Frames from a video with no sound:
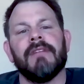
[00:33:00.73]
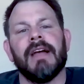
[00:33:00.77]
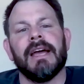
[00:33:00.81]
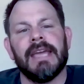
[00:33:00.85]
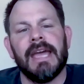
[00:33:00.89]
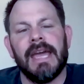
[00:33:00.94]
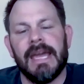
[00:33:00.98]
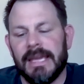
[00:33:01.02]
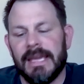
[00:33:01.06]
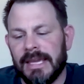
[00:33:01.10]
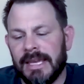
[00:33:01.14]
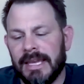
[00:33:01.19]
of
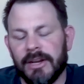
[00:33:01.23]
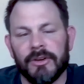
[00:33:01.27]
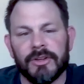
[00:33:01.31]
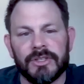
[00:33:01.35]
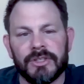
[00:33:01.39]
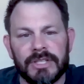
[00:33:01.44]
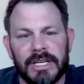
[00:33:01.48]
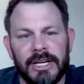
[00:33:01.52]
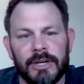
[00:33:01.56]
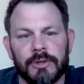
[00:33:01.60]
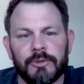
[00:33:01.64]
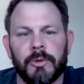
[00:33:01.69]
like, hey,
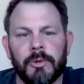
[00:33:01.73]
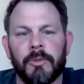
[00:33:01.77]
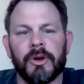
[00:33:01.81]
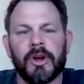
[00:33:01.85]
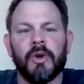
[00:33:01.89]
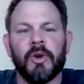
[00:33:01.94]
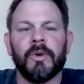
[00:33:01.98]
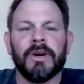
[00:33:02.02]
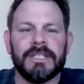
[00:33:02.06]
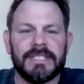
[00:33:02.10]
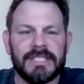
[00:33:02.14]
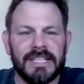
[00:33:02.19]
here's where
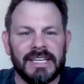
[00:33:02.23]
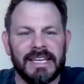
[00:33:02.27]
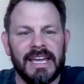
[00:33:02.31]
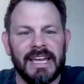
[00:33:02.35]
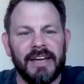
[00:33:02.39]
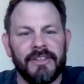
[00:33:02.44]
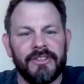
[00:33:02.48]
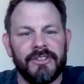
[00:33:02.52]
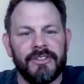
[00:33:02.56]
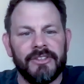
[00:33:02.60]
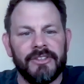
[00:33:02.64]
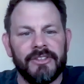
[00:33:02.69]
we're going
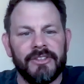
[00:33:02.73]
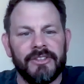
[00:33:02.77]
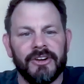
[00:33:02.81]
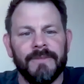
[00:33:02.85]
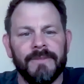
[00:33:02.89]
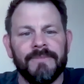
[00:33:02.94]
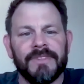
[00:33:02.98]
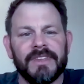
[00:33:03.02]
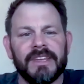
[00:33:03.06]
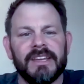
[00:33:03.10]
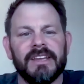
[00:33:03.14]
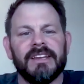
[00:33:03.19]

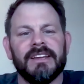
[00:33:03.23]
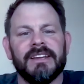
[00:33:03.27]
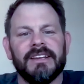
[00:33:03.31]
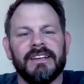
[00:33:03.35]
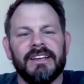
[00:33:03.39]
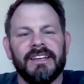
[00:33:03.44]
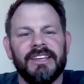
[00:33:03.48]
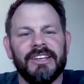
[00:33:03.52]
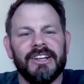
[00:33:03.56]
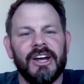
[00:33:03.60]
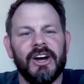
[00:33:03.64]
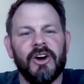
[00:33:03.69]
together. You
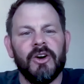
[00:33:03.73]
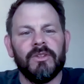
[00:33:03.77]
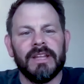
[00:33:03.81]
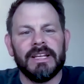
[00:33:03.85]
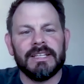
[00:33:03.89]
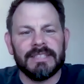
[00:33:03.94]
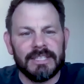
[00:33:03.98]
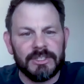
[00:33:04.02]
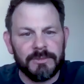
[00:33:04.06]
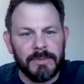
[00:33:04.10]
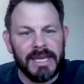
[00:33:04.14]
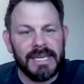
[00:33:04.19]
know,
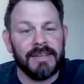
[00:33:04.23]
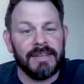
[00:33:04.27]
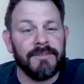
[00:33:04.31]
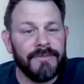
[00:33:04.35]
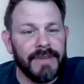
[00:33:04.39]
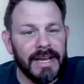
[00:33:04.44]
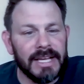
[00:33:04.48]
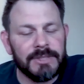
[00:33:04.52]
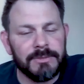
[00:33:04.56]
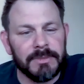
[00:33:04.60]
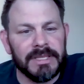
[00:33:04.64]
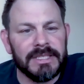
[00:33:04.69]
let's make
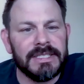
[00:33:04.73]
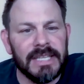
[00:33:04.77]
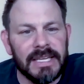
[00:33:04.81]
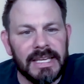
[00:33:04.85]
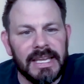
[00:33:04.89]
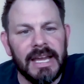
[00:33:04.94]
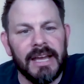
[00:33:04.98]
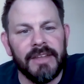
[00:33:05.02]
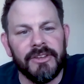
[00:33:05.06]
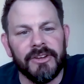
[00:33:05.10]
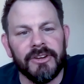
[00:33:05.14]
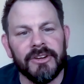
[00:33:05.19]
investments
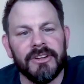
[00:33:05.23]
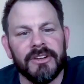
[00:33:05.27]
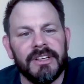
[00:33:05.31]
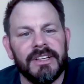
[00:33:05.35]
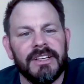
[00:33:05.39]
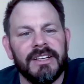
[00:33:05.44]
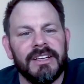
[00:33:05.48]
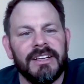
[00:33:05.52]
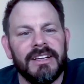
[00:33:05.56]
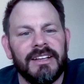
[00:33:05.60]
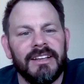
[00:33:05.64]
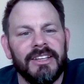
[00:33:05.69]
together.
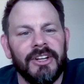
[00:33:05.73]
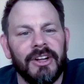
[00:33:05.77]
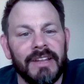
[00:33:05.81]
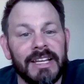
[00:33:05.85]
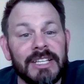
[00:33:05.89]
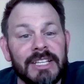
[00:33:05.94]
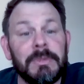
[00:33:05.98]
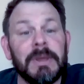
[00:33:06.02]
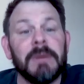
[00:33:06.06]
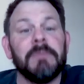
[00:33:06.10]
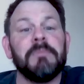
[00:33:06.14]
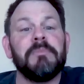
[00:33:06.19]
You know,
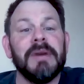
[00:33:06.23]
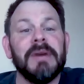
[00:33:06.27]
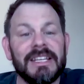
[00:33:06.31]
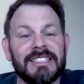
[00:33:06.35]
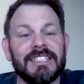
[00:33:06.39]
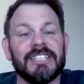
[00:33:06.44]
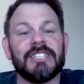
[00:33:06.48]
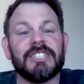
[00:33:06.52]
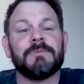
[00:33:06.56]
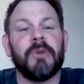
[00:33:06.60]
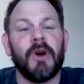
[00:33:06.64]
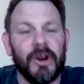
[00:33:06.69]
let's be
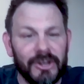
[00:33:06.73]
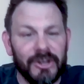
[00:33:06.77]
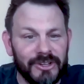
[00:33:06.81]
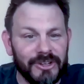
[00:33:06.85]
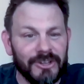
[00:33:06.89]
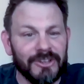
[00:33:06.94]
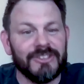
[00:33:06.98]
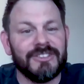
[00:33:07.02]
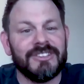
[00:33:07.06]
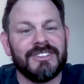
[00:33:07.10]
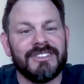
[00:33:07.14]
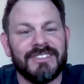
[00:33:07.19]
business
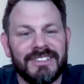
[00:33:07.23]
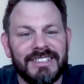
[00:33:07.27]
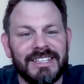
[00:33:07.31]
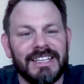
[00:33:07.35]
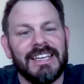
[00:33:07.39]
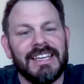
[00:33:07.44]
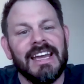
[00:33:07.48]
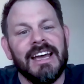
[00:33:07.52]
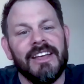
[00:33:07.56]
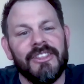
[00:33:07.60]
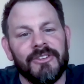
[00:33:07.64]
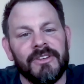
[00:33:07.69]
partners
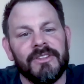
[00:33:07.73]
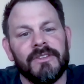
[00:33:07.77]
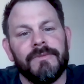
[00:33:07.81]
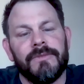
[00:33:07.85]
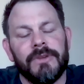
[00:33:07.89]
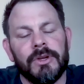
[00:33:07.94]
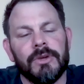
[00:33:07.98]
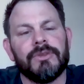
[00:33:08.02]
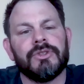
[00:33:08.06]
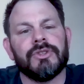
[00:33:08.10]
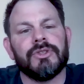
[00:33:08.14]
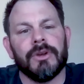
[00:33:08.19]
together in the
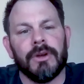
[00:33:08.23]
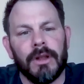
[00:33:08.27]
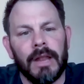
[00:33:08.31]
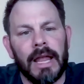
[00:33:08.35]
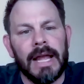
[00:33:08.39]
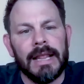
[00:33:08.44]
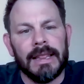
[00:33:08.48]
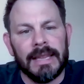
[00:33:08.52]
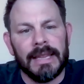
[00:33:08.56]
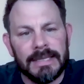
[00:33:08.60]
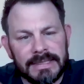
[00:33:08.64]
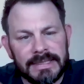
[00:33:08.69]
future.
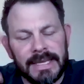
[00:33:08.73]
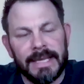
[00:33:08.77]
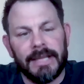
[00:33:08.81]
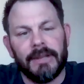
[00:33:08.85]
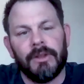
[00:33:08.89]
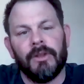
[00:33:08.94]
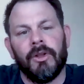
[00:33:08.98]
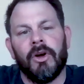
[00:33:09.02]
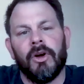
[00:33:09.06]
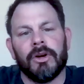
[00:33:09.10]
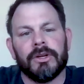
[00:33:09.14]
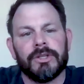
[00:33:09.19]
Like, let's
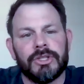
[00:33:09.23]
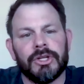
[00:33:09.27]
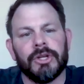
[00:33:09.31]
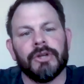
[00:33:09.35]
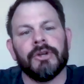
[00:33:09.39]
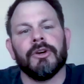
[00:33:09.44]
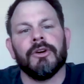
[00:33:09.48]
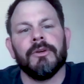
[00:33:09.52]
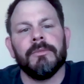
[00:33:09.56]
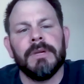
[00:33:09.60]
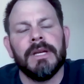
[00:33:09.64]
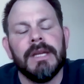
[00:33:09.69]
think long
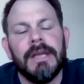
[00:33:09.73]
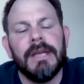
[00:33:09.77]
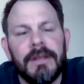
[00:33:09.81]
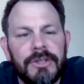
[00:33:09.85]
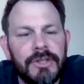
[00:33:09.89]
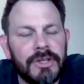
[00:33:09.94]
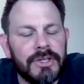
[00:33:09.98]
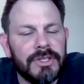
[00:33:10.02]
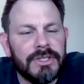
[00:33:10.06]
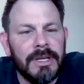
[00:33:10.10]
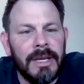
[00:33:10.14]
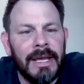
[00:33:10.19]
term.
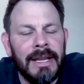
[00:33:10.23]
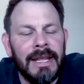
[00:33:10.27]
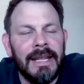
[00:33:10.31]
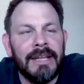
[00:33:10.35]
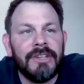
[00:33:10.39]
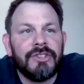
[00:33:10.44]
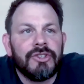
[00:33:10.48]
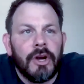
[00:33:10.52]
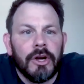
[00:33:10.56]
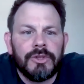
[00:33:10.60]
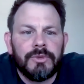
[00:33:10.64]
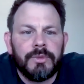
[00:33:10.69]
And
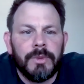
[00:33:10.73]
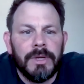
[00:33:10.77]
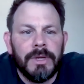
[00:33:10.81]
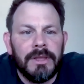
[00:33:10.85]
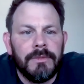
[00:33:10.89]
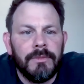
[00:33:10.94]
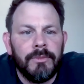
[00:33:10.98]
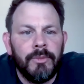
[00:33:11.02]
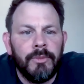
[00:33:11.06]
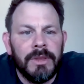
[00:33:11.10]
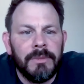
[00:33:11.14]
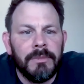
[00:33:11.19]
it starts
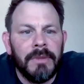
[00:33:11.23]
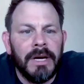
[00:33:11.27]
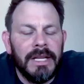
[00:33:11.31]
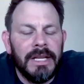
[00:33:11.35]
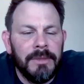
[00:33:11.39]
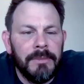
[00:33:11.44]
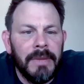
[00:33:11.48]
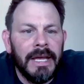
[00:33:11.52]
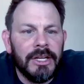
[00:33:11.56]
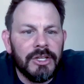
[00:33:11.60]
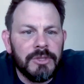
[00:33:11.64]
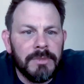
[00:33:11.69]
with
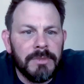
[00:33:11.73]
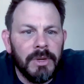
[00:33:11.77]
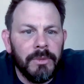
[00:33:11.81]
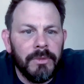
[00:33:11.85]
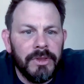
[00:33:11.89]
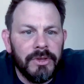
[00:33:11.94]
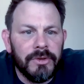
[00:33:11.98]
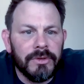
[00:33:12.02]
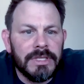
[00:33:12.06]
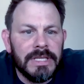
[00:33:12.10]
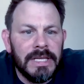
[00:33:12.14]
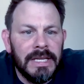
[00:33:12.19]
money
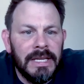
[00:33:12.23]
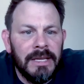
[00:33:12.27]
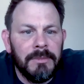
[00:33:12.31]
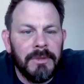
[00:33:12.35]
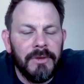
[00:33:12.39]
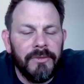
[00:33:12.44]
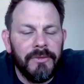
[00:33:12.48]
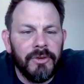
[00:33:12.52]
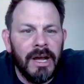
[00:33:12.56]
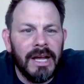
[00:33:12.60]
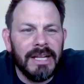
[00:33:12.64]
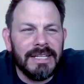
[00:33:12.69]
management with your
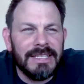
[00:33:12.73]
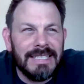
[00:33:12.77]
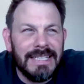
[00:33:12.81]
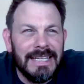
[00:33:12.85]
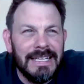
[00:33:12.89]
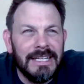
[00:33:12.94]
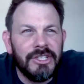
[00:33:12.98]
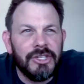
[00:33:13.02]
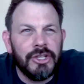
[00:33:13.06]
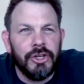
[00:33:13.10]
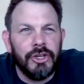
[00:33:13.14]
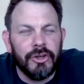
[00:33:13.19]
team. If you're not
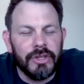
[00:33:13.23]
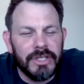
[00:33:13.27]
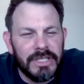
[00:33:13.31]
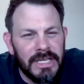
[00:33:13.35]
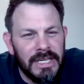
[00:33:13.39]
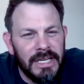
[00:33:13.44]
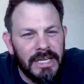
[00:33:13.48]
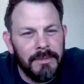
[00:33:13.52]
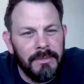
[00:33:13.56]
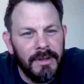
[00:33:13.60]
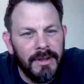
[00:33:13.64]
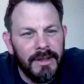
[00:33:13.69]
teaching your
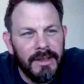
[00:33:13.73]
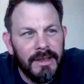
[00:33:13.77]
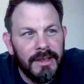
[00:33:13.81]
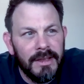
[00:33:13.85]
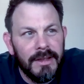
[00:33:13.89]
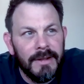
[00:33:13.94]
team